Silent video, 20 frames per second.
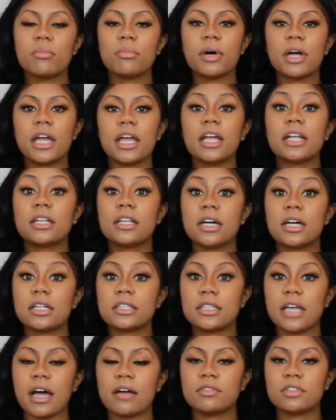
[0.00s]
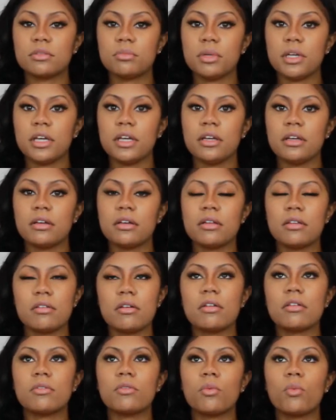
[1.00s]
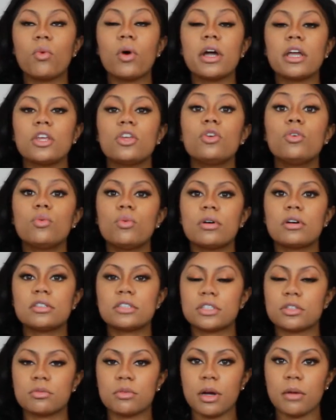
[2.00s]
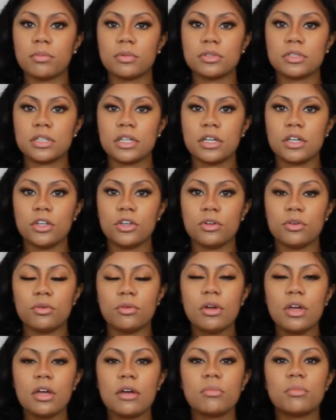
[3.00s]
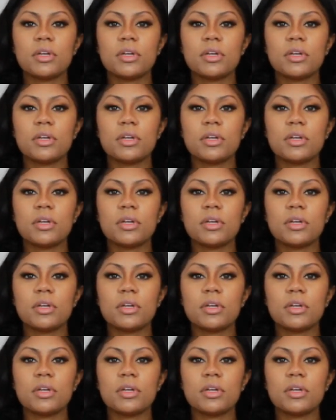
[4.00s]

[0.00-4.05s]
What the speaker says: but it does have to be what you want to represent you,